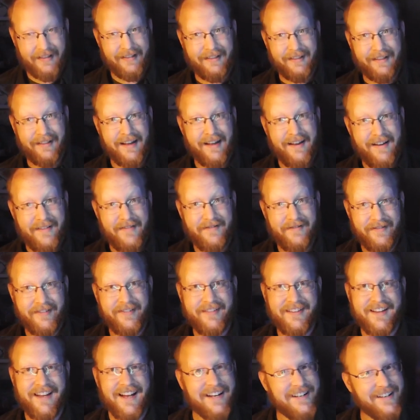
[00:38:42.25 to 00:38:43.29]
And I
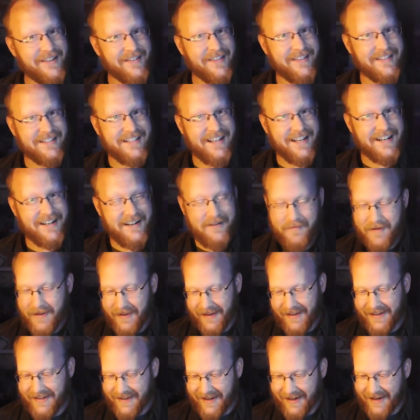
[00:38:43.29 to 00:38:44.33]
know I said
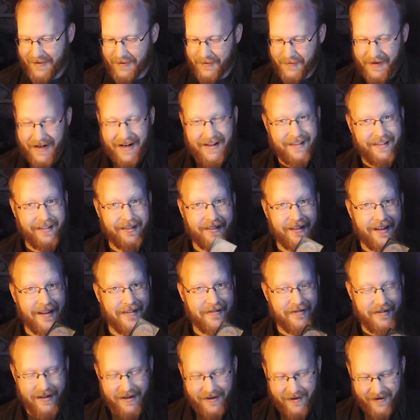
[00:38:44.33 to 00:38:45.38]
it a million times, but I
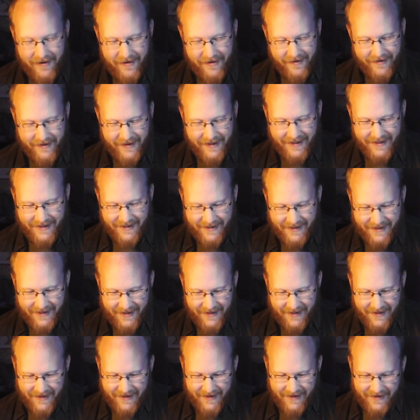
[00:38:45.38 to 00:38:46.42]
love the art on
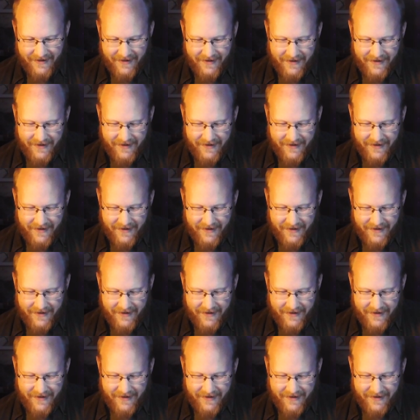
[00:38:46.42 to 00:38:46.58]
this.